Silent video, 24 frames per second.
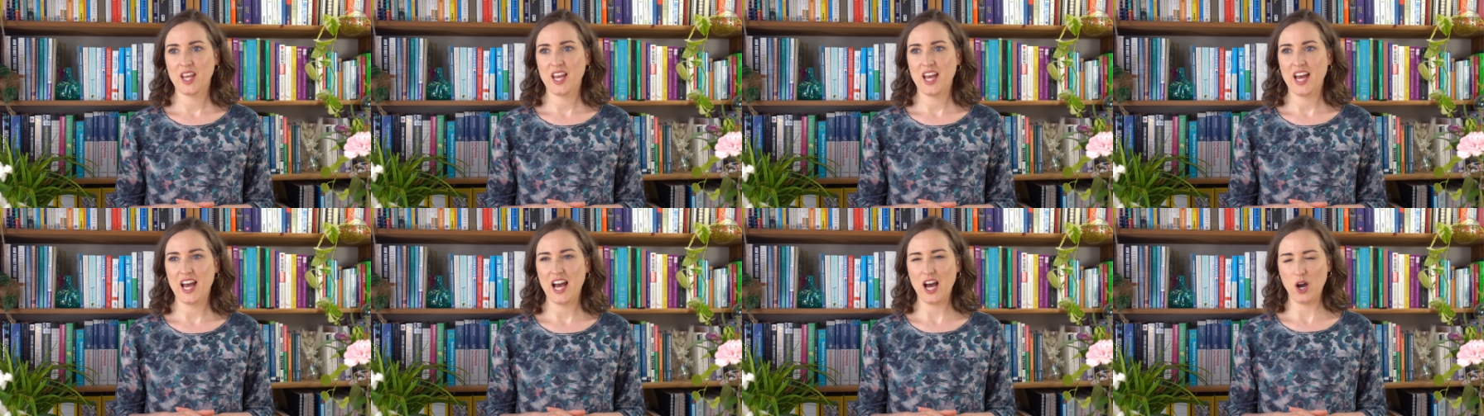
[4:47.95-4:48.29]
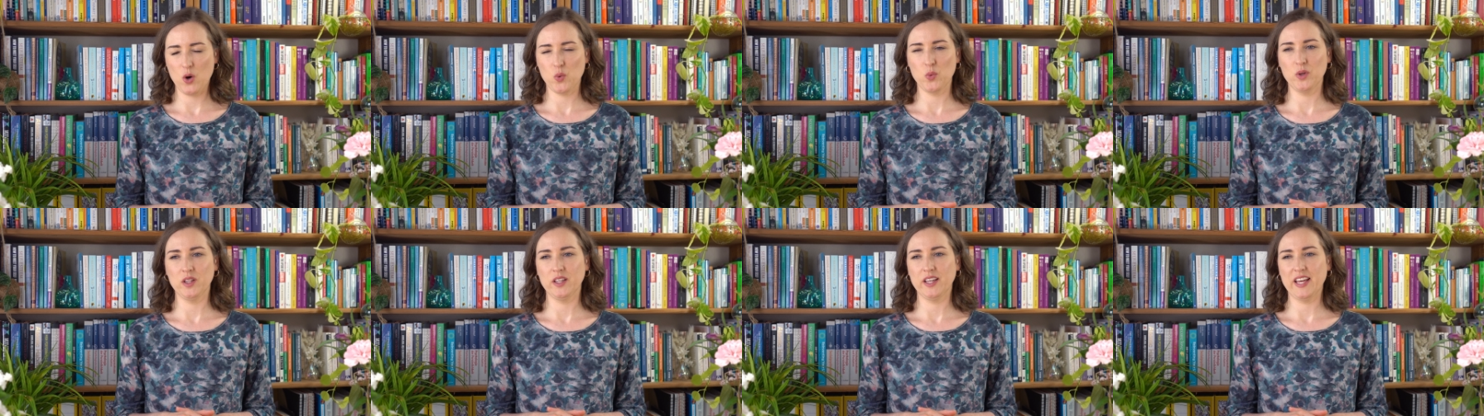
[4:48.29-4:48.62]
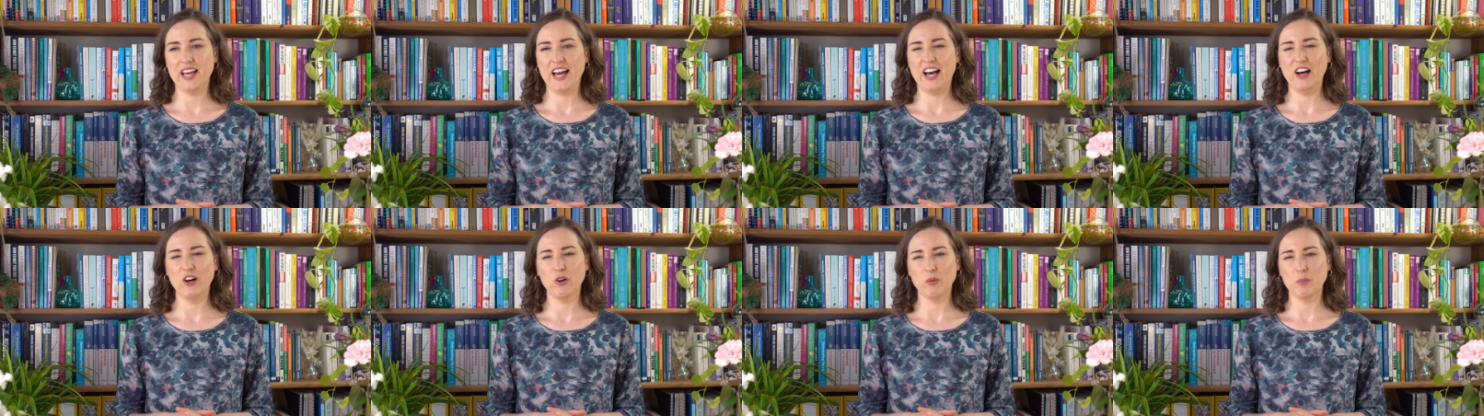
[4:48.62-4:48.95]
How will
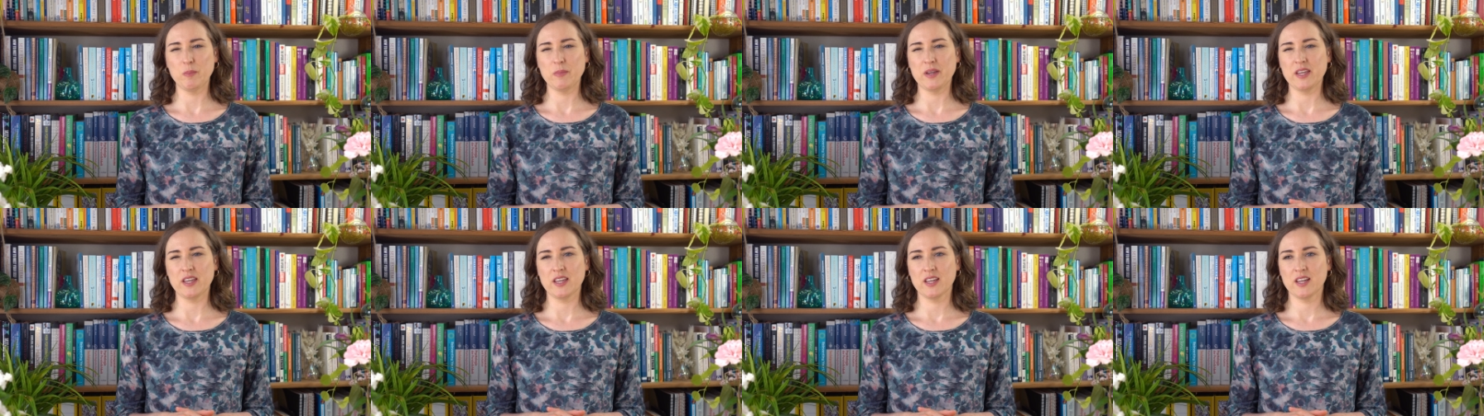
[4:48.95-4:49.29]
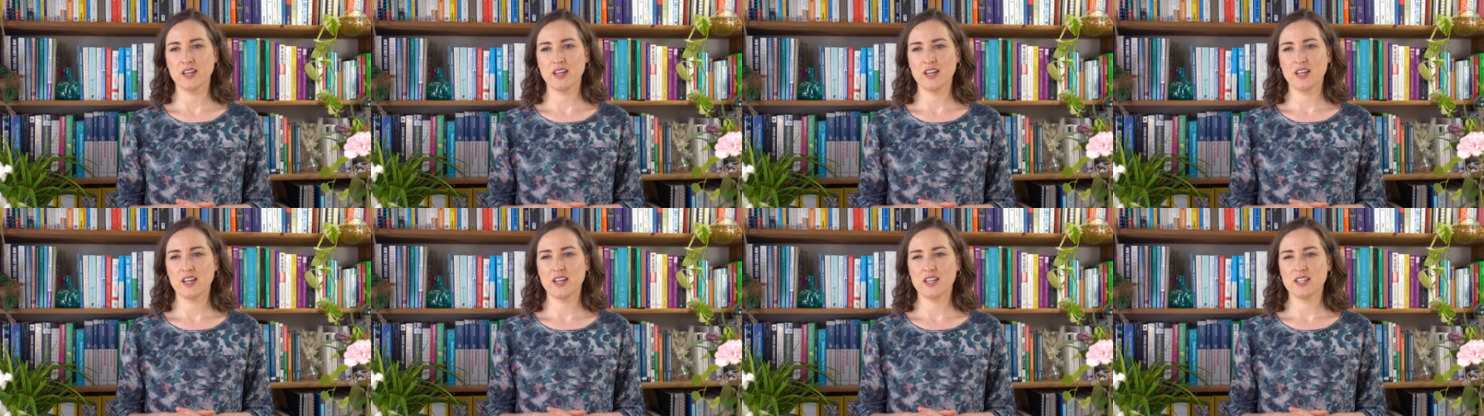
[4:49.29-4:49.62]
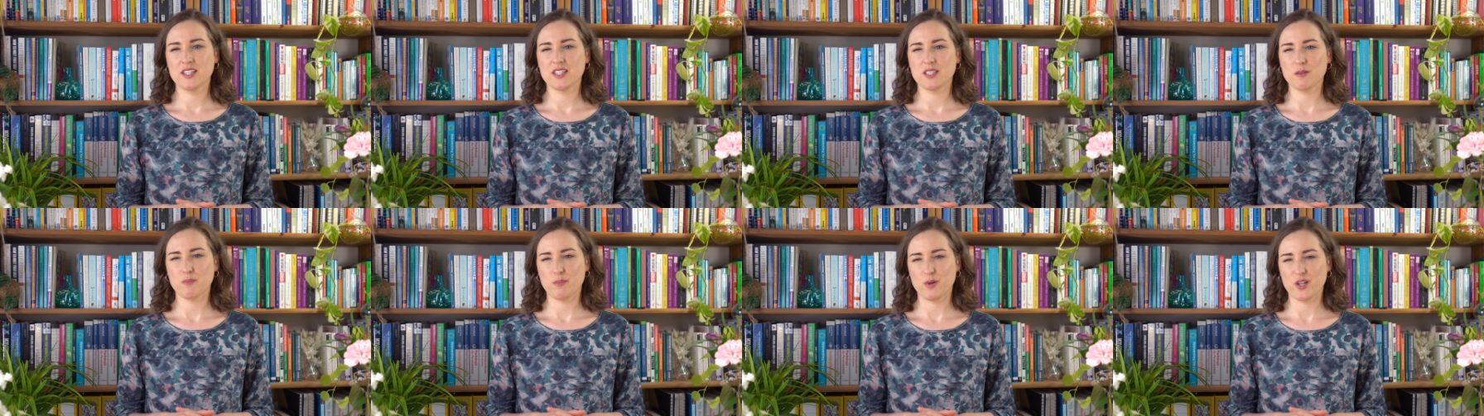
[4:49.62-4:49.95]
it help me
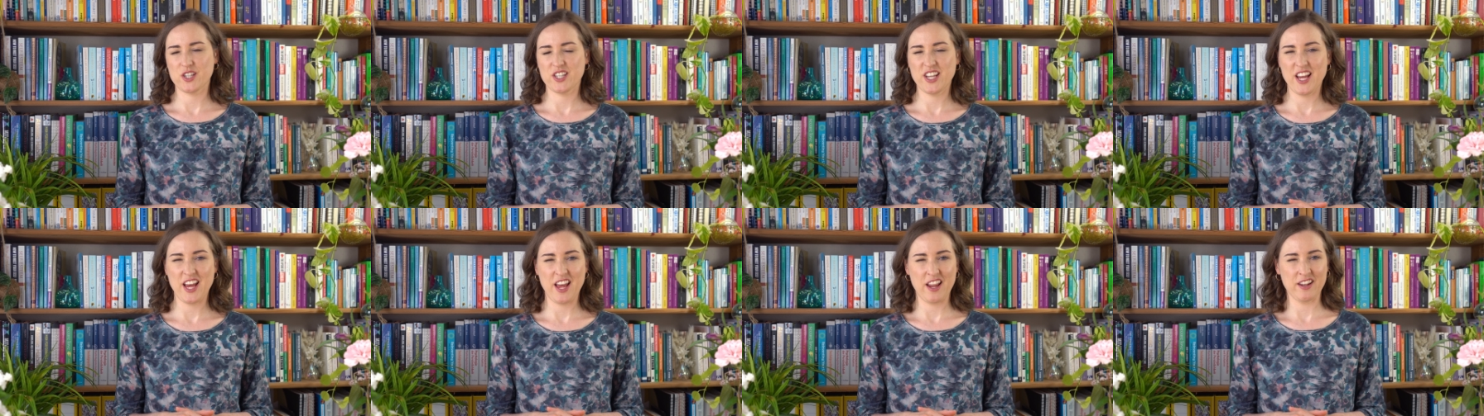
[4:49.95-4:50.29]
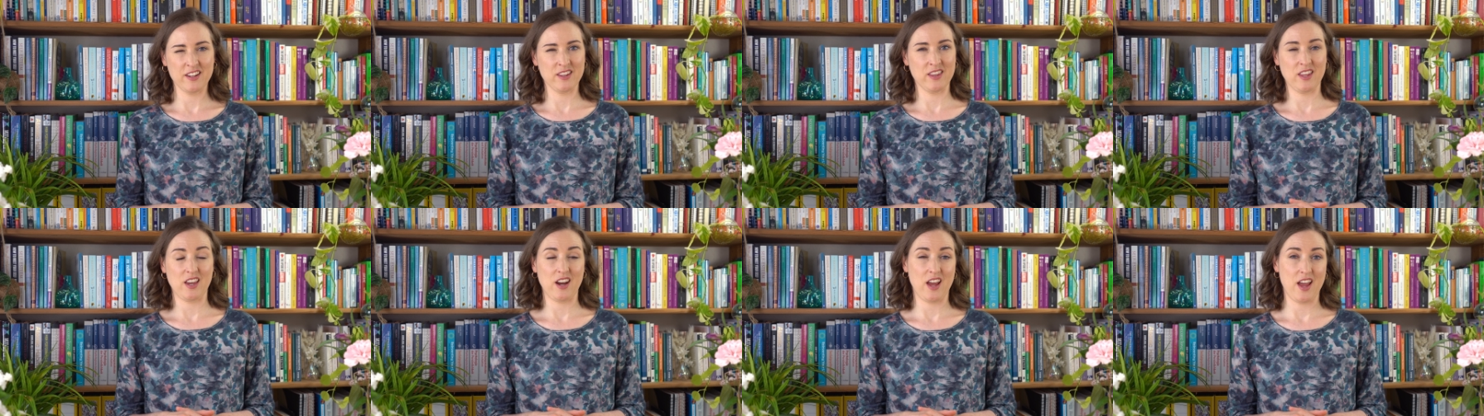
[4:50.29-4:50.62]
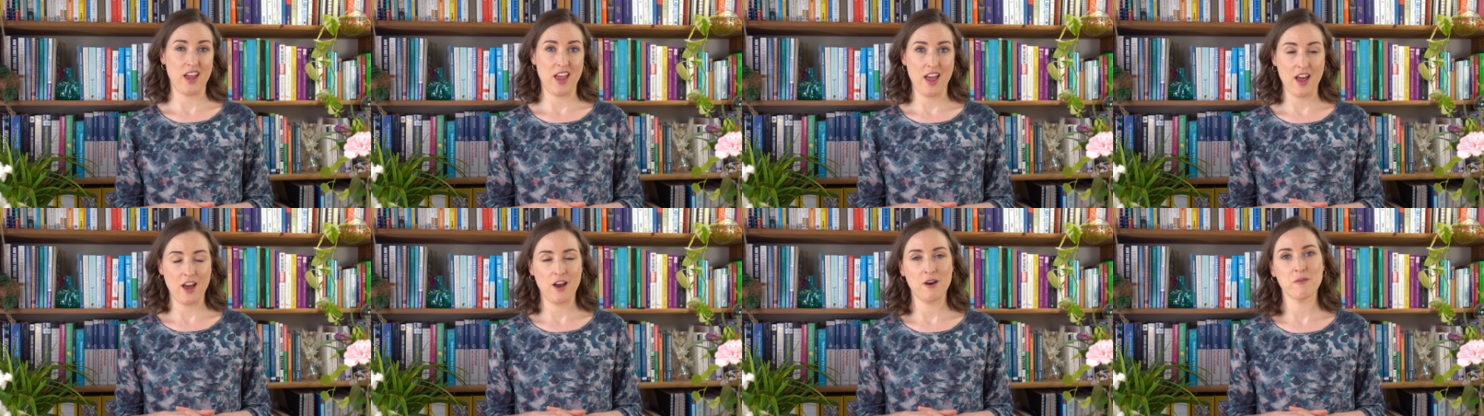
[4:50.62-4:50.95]
to pretend that
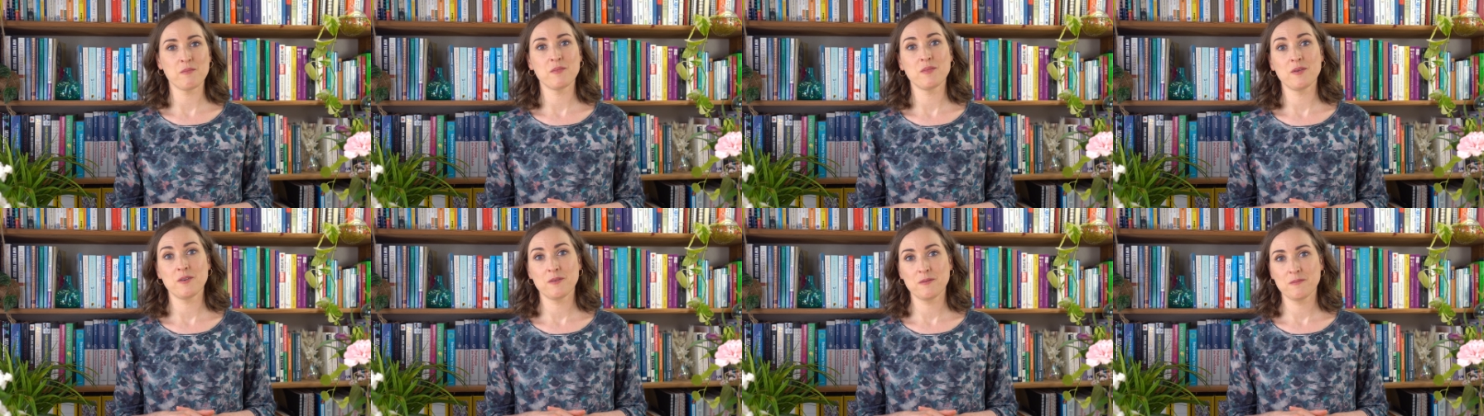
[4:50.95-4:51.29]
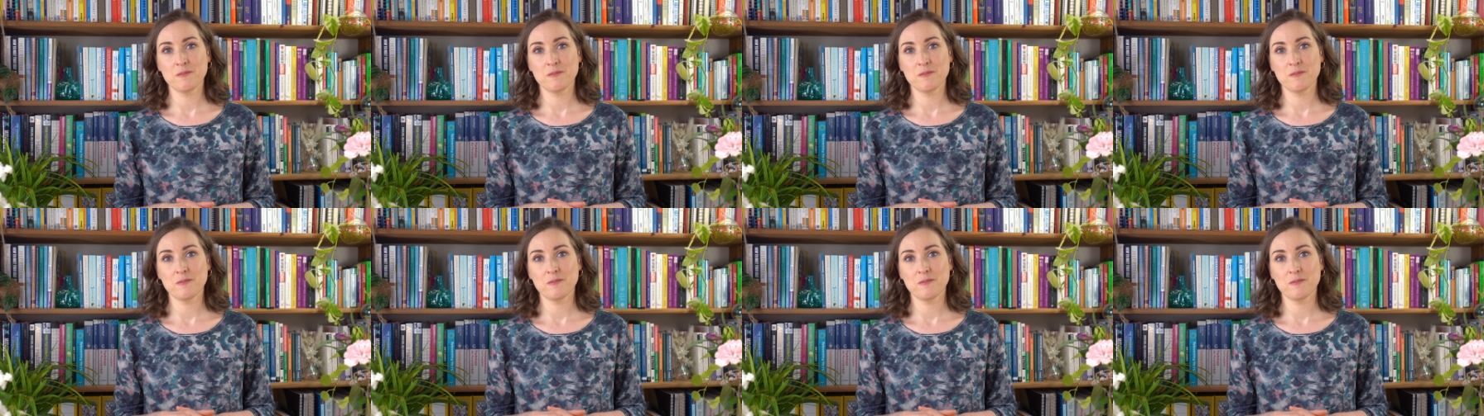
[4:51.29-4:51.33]
I am?